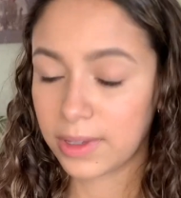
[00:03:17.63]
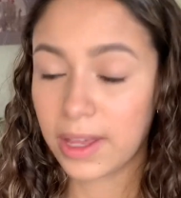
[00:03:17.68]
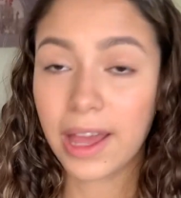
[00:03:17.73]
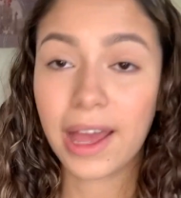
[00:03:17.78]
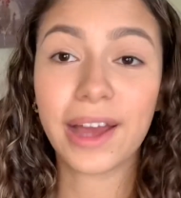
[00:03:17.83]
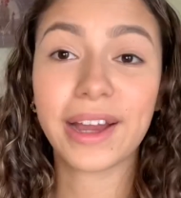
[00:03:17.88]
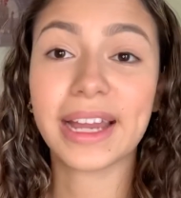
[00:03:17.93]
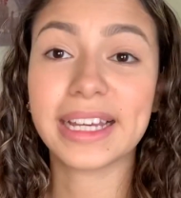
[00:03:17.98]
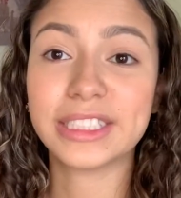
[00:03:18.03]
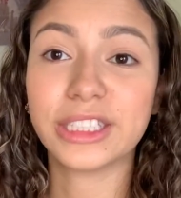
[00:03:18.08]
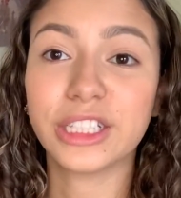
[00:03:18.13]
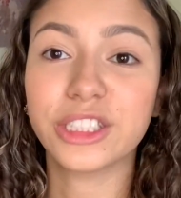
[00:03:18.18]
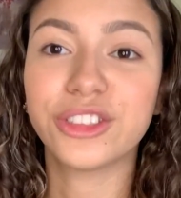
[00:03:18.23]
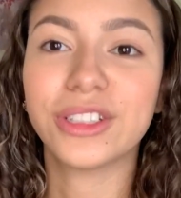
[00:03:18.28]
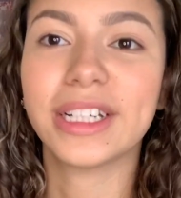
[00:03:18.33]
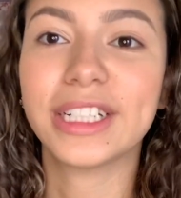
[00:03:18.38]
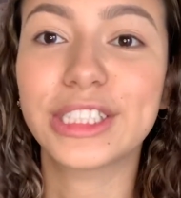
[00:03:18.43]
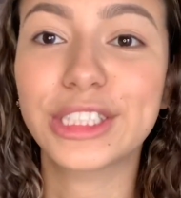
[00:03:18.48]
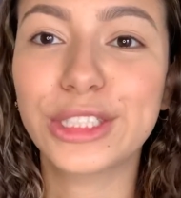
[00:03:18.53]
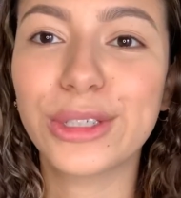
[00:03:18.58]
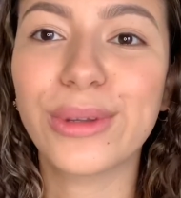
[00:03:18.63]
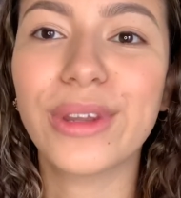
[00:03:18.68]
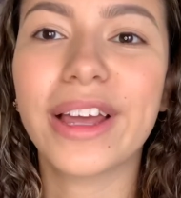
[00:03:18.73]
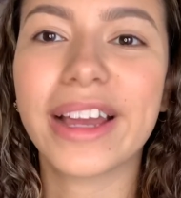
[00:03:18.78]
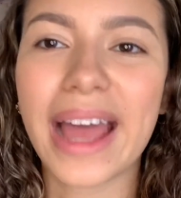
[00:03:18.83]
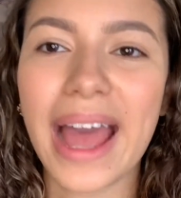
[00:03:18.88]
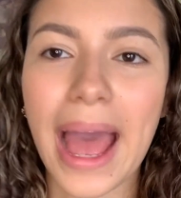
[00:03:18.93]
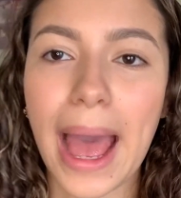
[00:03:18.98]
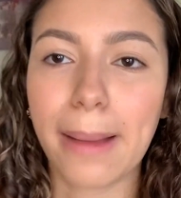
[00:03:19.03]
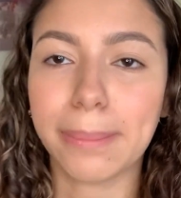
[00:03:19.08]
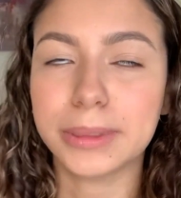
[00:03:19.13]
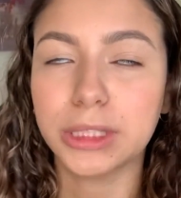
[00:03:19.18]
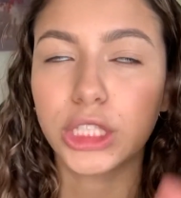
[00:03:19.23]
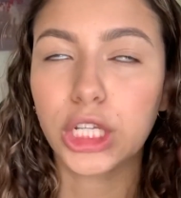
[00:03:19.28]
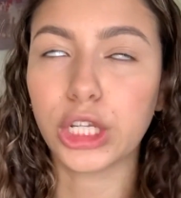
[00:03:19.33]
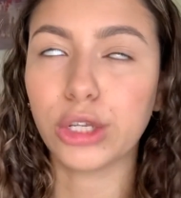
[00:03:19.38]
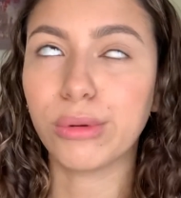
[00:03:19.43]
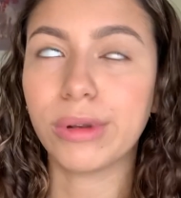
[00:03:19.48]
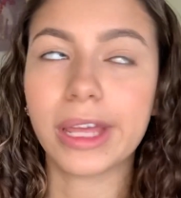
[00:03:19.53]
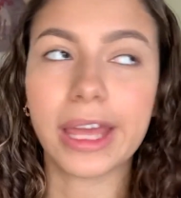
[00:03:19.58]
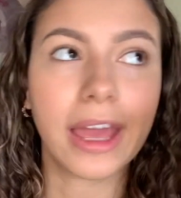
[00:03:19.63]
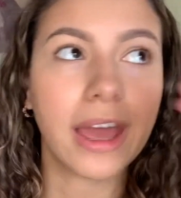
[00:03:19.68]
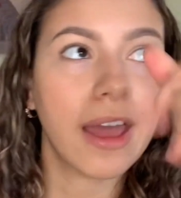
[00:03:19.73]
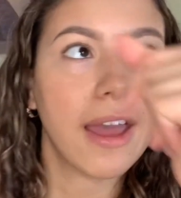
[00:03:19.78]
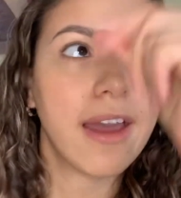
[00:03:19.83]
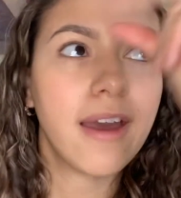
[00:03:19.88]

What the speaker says: Okay, so a trick to look absolutely